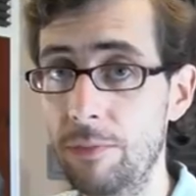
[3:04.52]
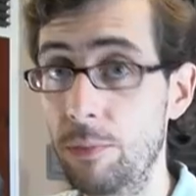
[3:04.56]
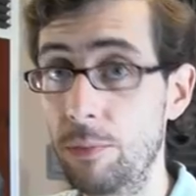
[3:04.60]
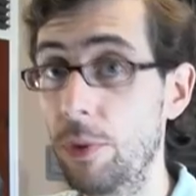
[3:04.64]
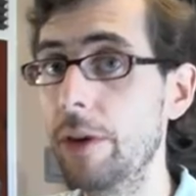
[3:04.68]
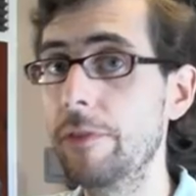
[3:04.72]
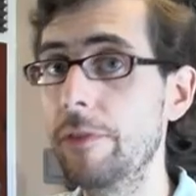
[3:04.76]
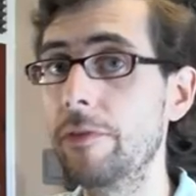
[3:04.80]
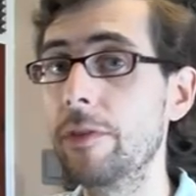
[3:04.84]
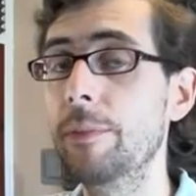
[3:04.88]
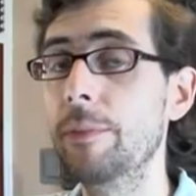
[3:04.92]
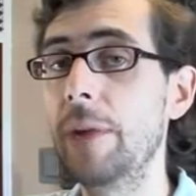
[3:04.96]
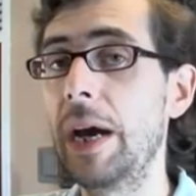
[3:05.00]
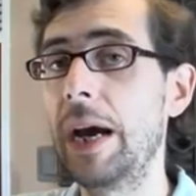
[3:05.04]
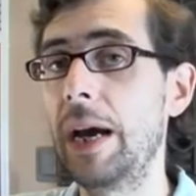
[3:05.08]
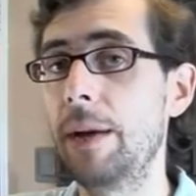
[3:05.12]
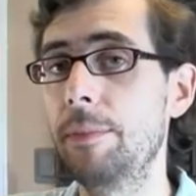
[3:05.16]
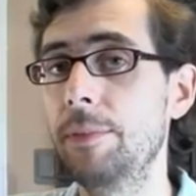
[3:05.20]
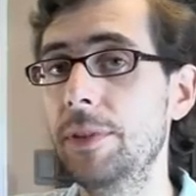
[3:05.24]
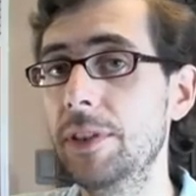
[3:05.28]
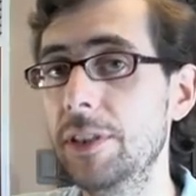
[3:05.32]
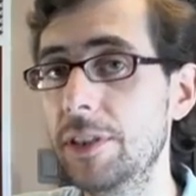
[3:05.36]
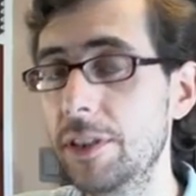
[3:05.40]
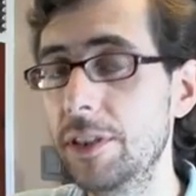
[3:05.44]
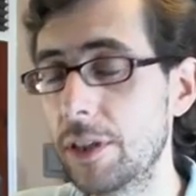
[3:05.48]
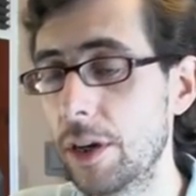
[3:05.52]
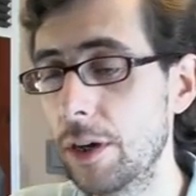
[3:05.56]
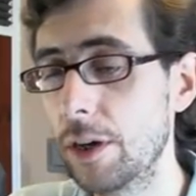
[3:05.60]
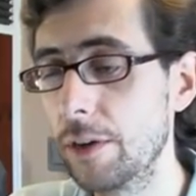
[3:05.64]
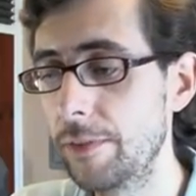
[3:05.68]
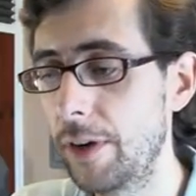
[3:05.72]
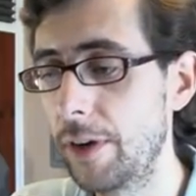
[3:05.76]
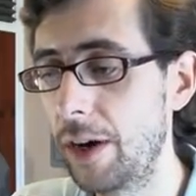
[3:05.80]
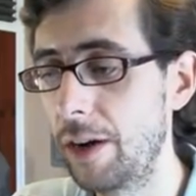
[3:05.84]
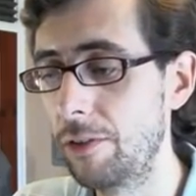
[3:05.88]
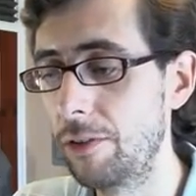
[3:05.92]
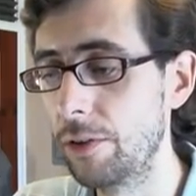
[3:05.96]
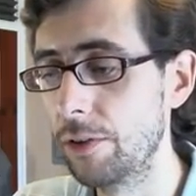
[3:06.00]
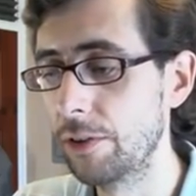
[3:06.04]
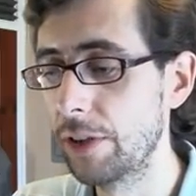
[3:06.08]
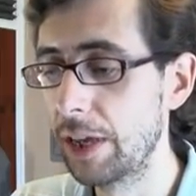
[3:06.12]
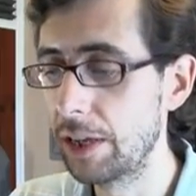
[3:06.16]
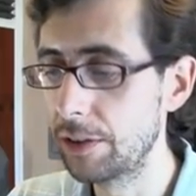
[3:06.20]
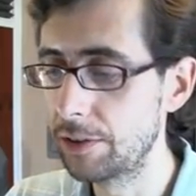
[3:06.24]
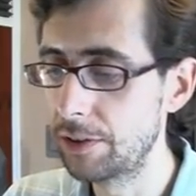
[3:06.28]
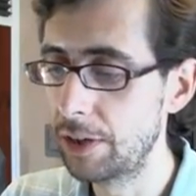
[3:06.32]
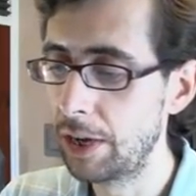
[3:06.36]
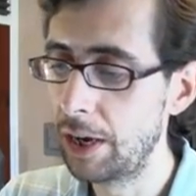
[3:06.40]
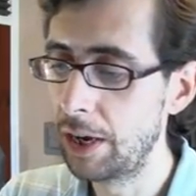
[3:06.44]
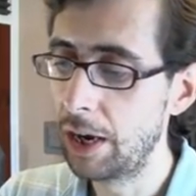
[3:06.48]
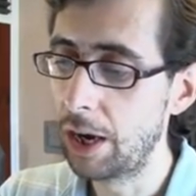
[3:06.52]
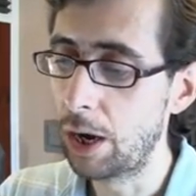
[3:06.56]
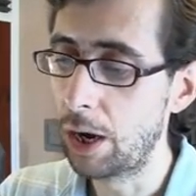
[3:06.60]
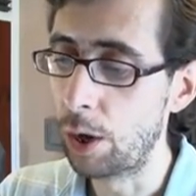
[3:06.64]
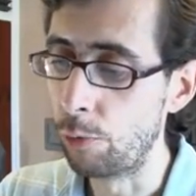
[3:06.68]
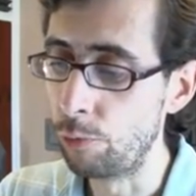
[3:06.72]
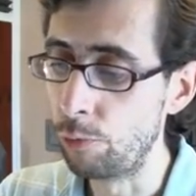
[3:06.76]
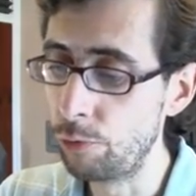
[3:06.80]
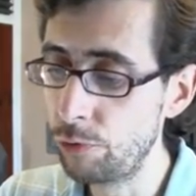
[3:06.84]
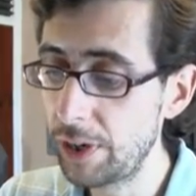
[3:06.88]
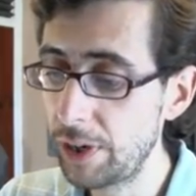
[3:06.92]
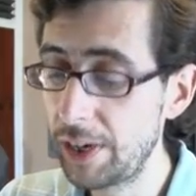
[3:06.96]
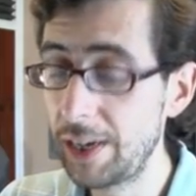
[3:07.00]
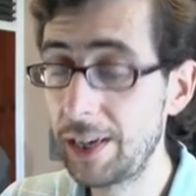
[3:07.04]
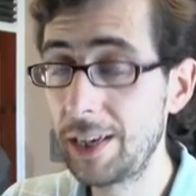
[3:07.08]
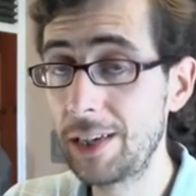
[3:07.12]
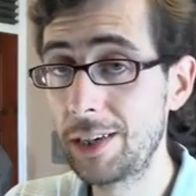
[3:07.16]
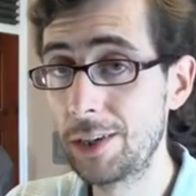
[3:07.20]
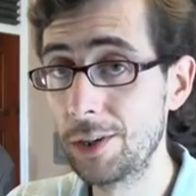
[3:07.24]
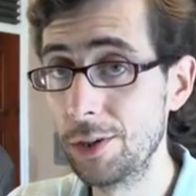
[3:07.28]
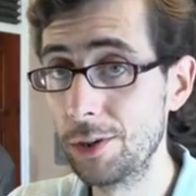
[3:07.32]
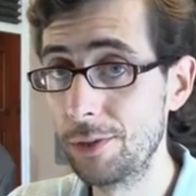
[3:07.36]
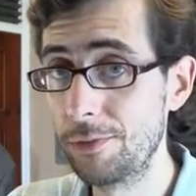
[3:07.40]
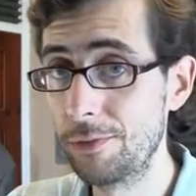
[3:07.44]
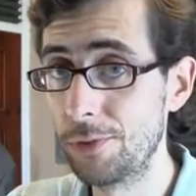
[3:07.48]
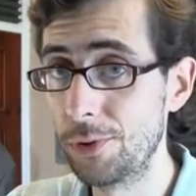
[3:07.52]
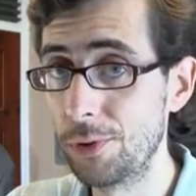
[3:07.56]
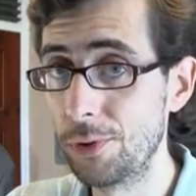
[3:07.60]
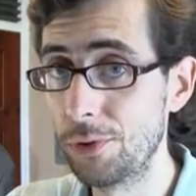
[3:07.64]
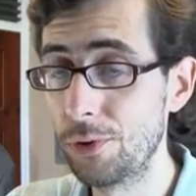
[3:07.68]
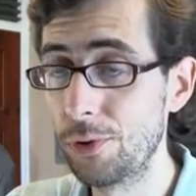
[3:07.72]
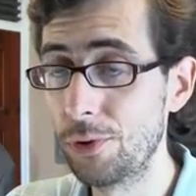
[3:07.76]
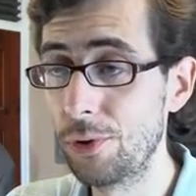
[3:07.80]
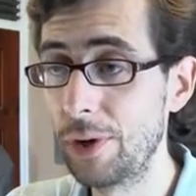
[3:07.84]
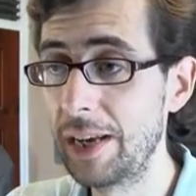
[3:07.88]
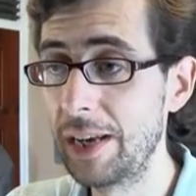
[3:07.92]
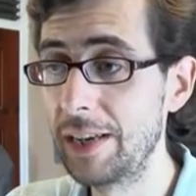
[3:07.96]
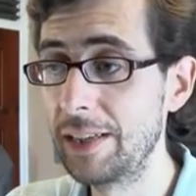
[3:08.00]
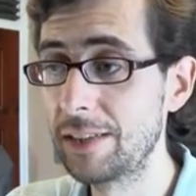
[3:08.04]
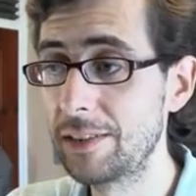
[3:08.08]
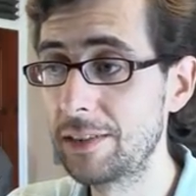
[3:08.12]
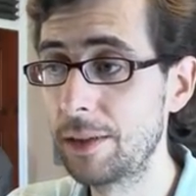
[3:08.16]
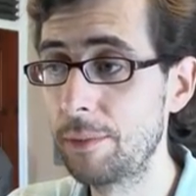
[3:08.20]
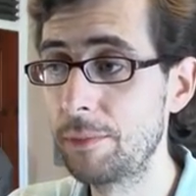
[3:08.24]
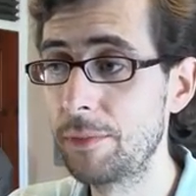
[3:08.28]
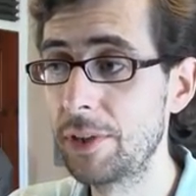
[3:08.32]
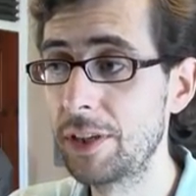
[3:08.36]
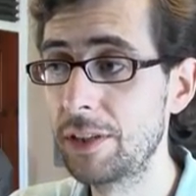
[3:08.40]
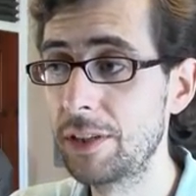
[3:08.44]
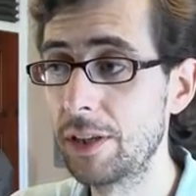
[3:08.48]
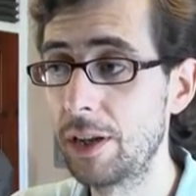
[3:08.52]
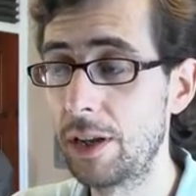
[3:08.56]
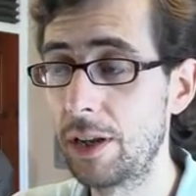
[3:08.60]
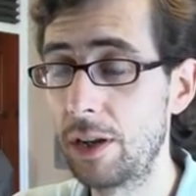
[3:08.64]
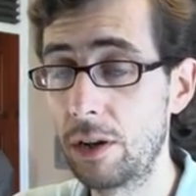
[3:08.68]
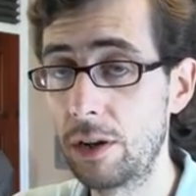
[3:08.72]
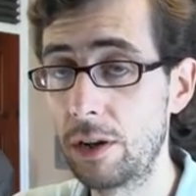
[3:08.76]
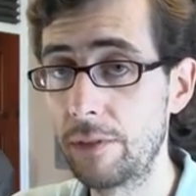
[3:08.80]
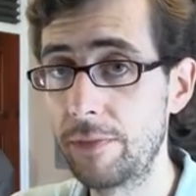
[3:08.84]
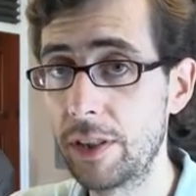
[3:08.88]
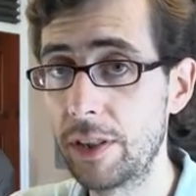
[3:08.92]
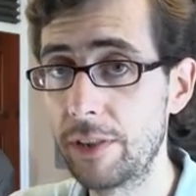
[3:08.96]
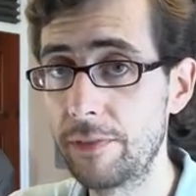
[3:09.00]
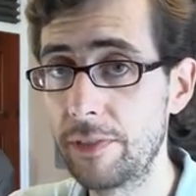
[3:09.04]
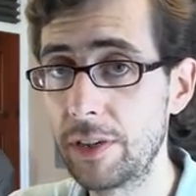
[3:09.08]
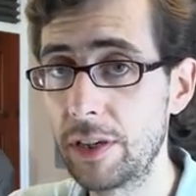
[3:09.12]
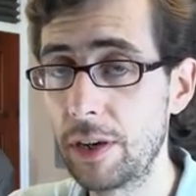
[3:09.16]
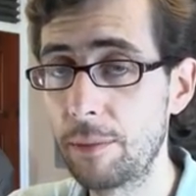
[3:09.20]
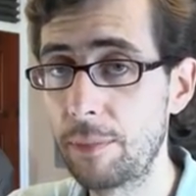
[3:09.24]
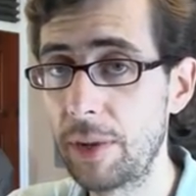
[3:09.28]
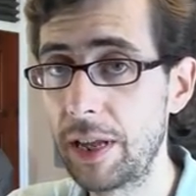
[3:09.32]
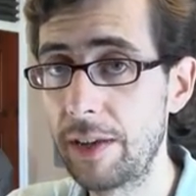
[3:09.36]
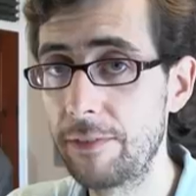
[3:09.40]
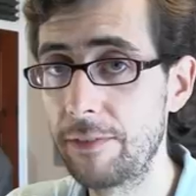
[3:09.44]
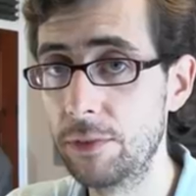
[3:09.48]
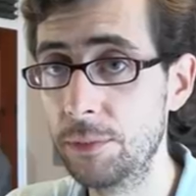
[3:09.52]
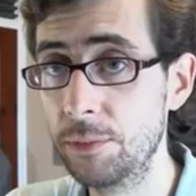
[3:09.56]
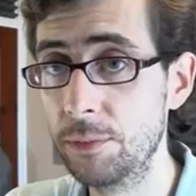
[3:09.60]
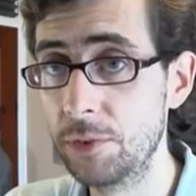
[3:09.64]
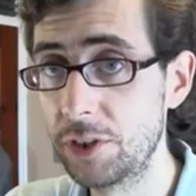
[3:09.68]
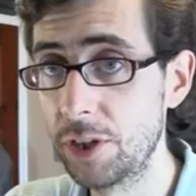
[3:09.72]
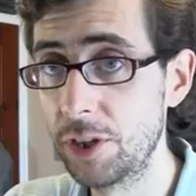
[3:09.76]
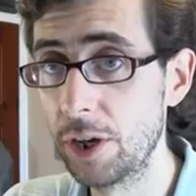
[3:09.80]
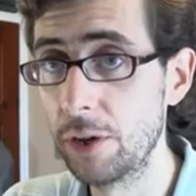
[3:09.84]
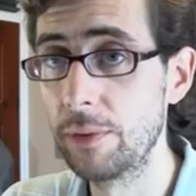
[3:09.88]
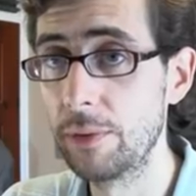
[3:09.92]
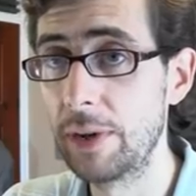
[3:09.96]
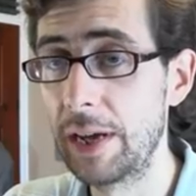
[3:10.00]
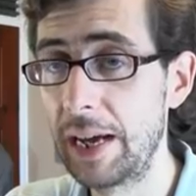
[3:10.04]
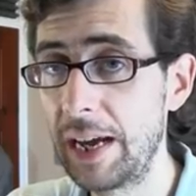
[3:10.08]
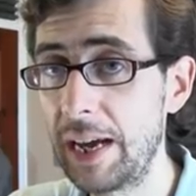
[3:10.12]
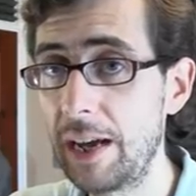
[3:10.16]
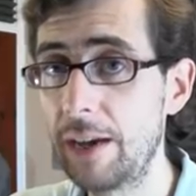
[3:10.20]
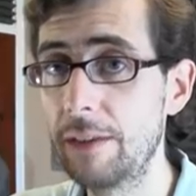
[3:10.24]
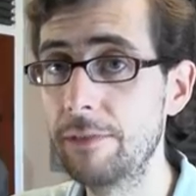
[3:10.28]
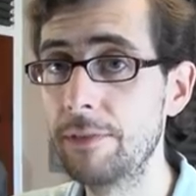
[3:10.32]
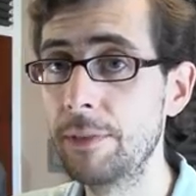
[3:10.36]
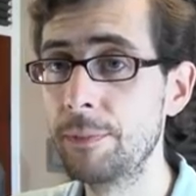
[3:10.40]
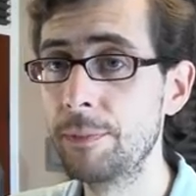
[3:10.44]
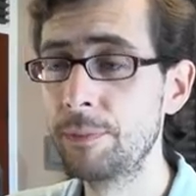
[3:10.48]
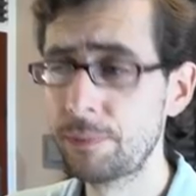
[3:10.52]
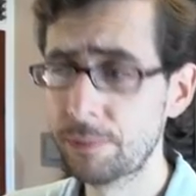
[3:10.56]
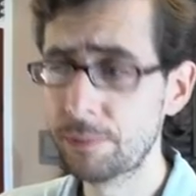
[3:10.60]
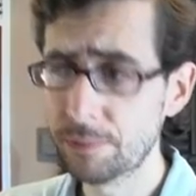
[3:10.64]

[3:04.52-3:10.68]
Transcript: if one of them happens to go viral. That's a really good forethought and it's something that a lot of other video platforms don't have.